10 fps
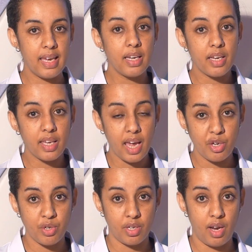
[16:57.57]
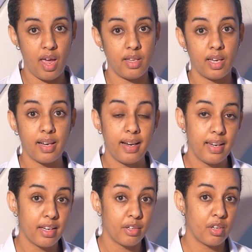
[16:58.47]
indication and the
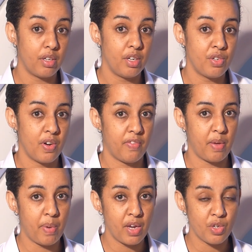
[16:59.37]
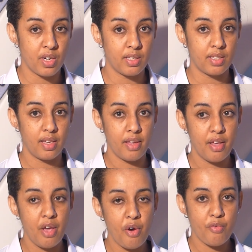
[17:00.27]
clinical condition of the patient.
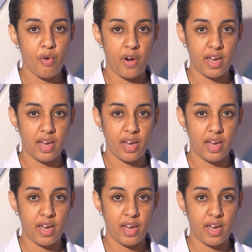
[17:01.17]
For